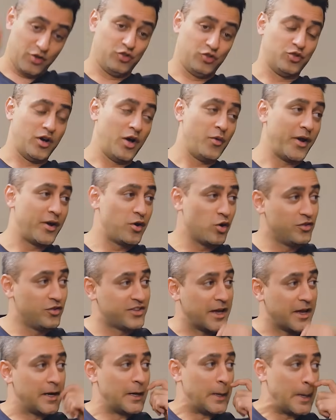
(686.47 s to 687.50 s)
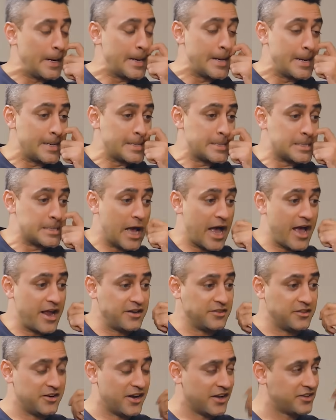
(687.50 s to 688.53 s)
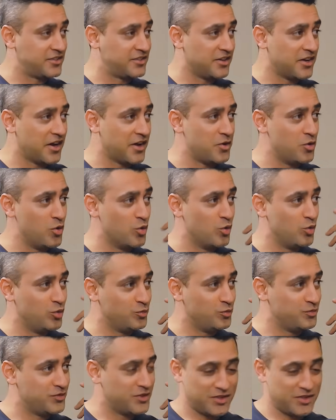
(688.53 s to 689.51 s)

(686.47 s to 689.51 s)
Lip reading: So I went off cycling, and the next thing I know,